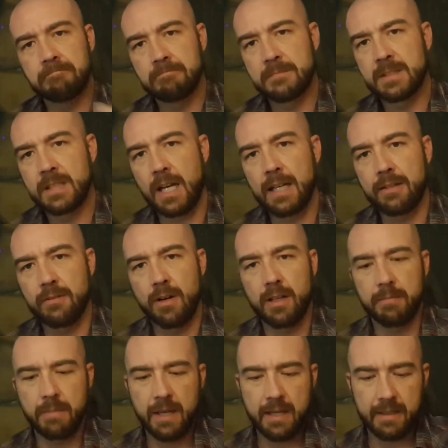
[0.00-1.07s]
psych
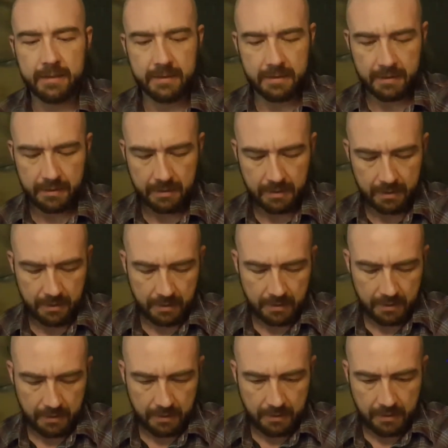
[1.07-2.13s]
rock bands
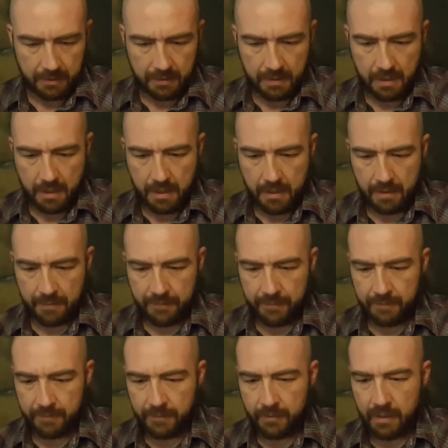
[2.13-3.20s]

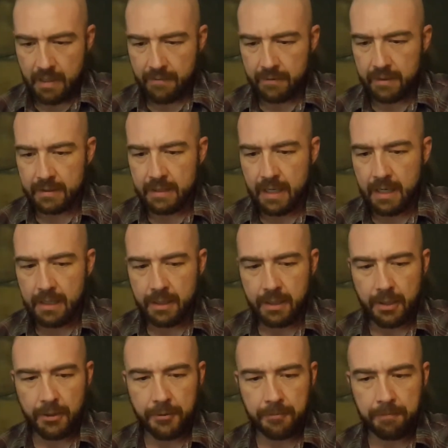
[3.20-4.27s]
from forever and a day
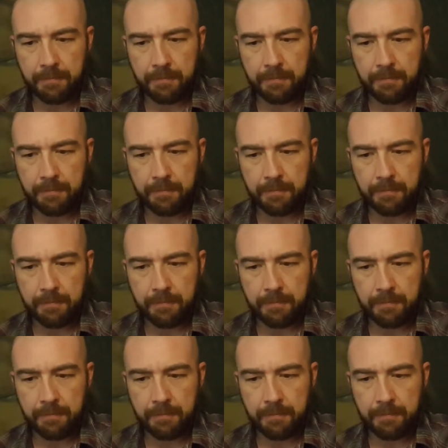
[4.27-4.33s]
ago.